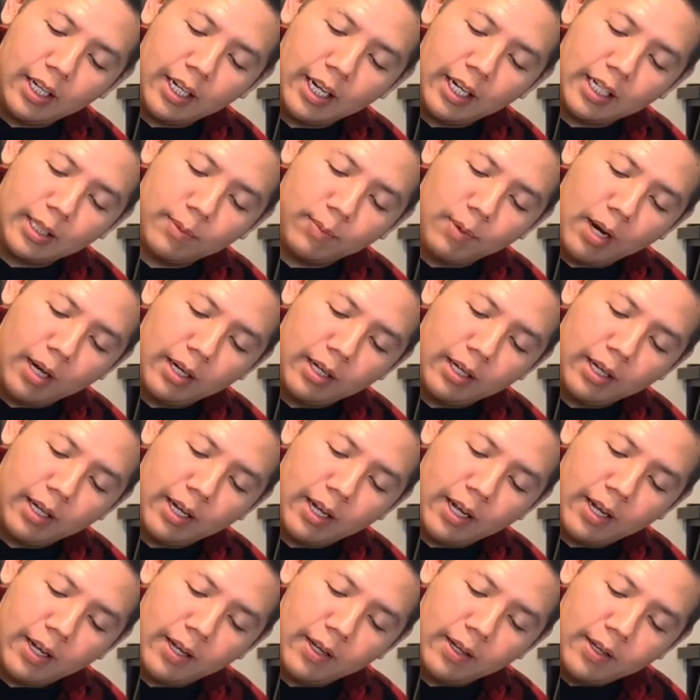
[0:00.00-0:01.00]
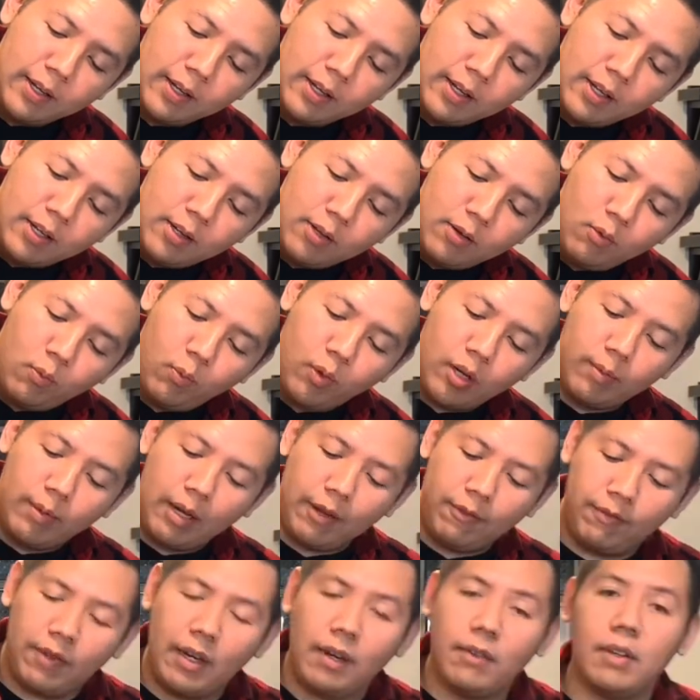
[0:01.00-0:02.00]
and it's probably one of my
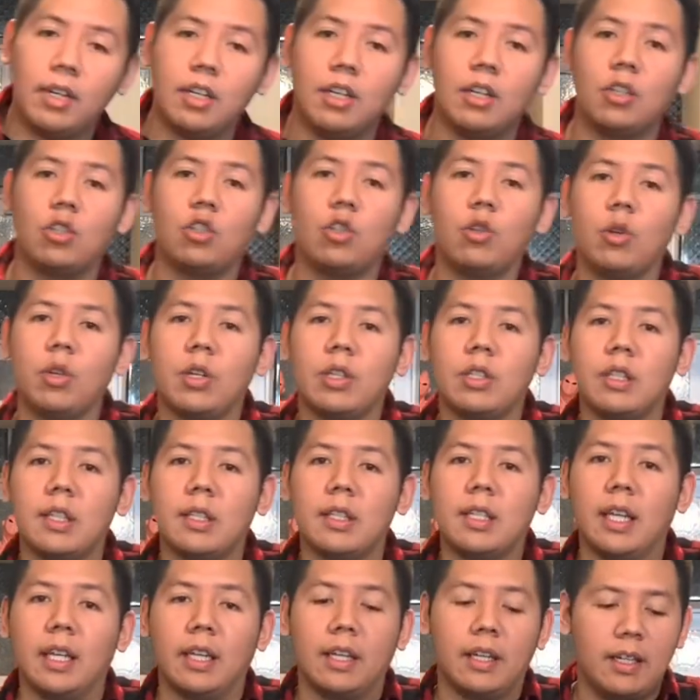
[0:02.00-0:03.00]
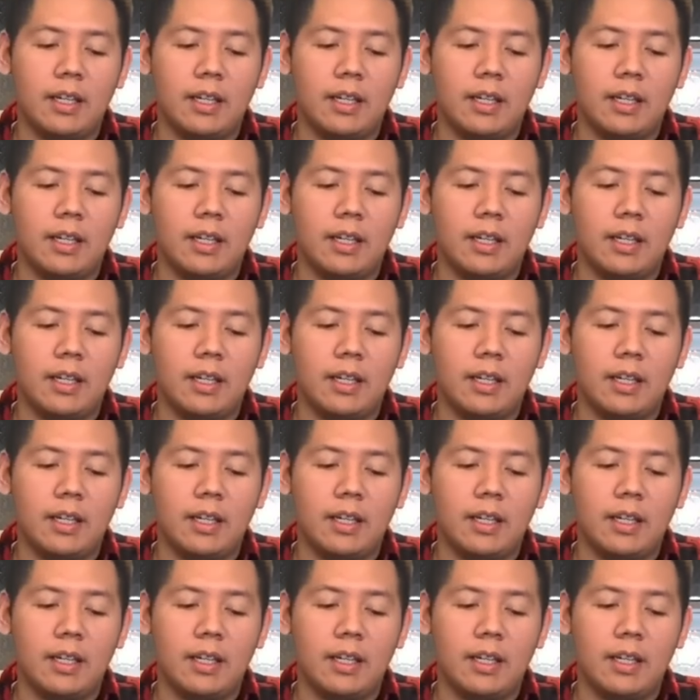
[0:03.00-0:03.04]
favorite shooters to take.